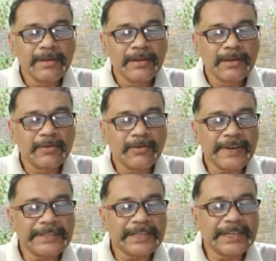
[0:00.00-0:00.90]
Chlorophyll
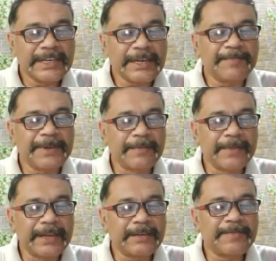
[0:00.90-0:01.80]
is the green
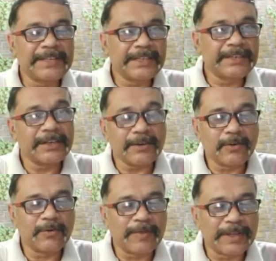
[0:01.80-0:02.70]
pigment present in
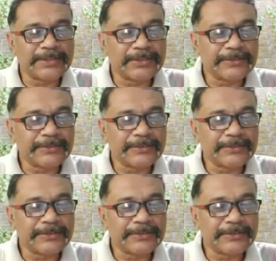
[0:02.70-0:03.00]
chloroplast.